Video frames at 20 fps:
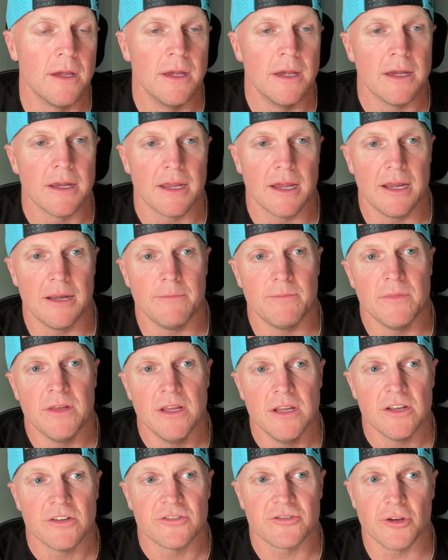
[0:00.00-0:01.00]
Okay.
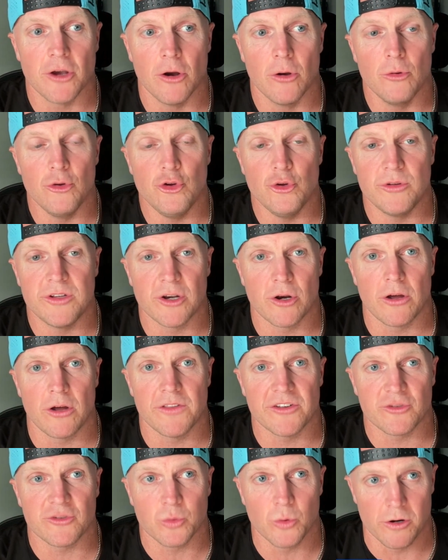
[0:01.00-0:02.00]
So you did all
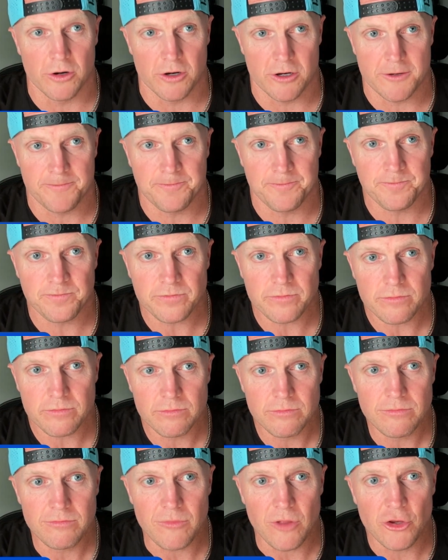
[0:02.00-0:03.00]
this work.
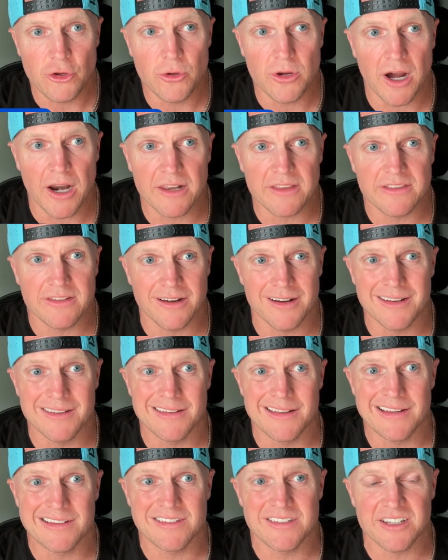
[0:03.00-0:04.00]
You got it done in
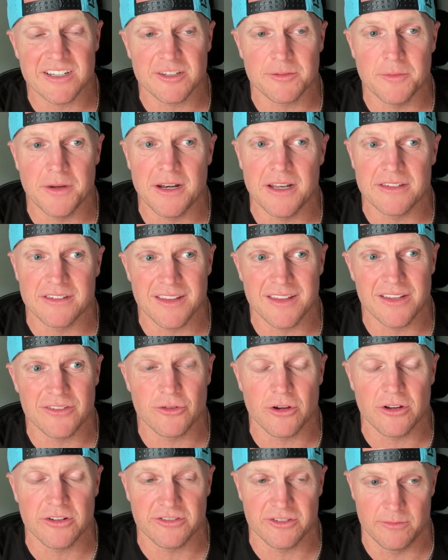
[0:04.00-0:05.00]
like 6 minutes, and that's
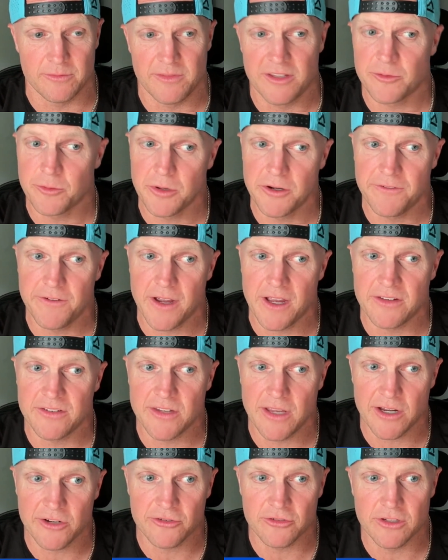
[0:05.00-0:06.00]
awesome. That's pretty fast,
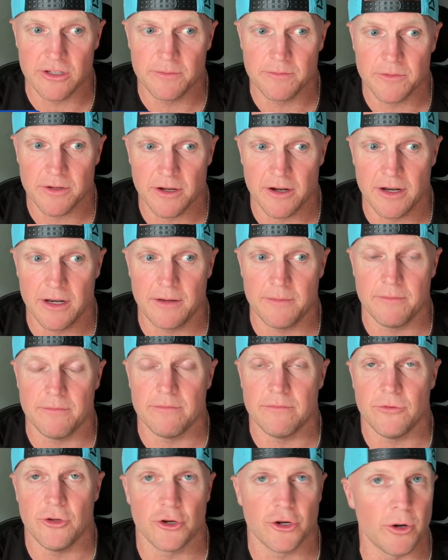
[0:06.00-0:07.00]
actually. All right.
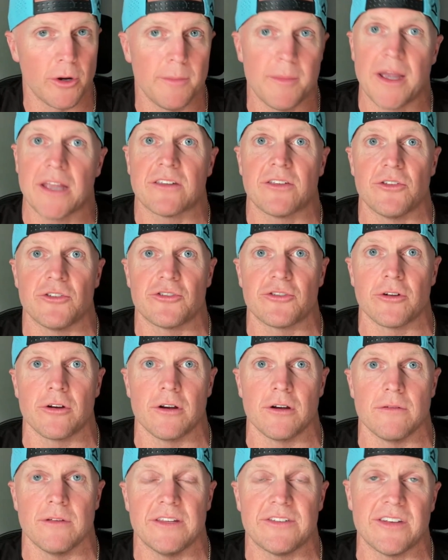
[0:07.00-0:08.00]
You're going back to the
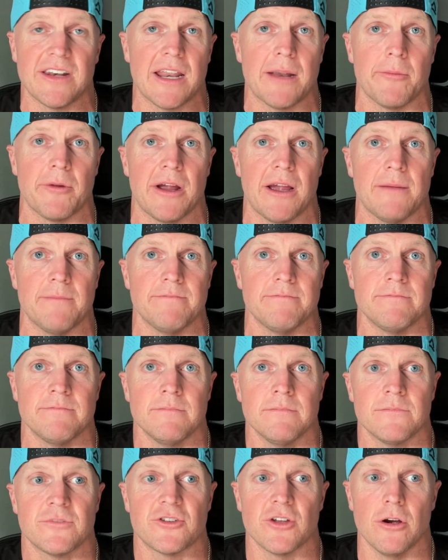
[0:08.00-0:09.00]
start. It's an AMRAP.
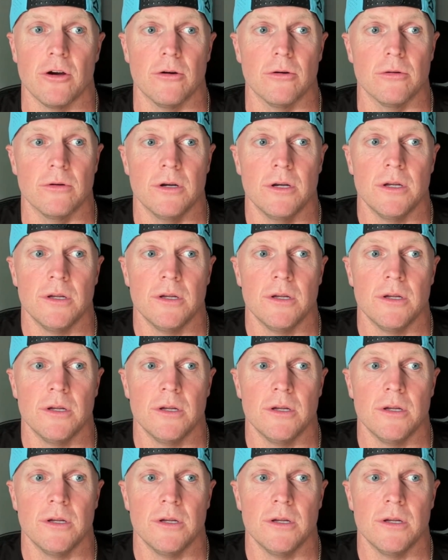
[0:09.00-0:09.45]
So